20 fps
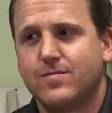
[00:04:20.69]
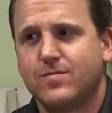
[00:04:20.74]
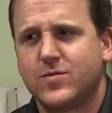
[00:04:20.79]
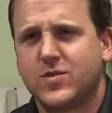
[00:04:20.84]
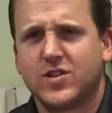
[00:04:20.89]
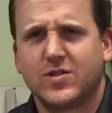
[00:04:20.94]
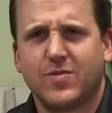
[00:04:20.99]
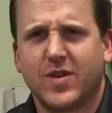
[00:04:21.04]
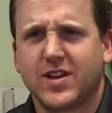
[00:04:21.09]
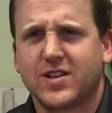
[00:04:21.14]

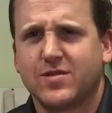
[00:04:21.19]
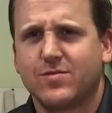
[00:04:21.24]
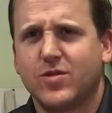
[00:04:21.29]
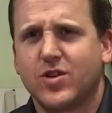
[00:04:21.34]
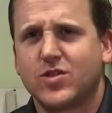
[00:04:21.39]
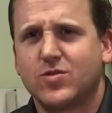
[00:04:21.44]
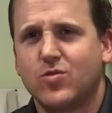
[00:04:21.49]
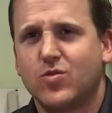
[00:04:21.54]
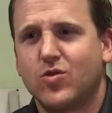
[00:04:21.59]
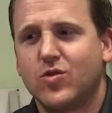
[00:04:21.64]
Just makes it
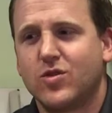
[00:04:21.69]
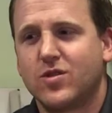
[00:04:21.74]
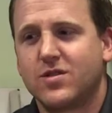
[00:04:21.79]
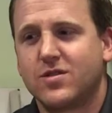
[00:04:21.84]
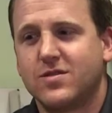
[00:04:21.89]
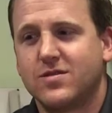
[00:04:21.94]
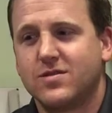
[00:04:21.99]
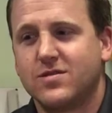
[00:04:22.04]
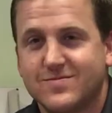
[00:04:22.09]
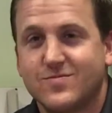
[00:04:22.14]
much
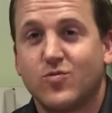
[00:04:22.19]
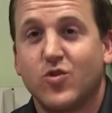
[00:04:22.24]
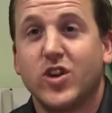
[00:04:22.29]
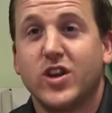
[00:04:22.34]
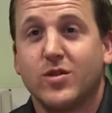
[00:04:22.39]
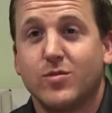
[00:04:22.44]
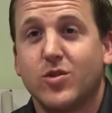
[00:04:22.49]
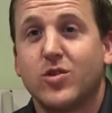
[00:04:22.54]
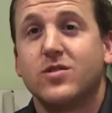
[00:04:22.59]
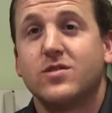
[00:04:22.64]
more
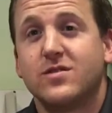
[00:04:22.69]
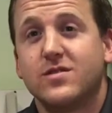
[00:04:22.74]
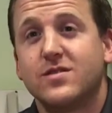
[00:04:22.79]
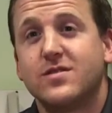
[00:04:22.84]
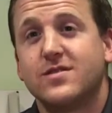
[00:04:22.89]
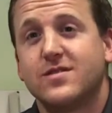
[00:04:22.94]
readable.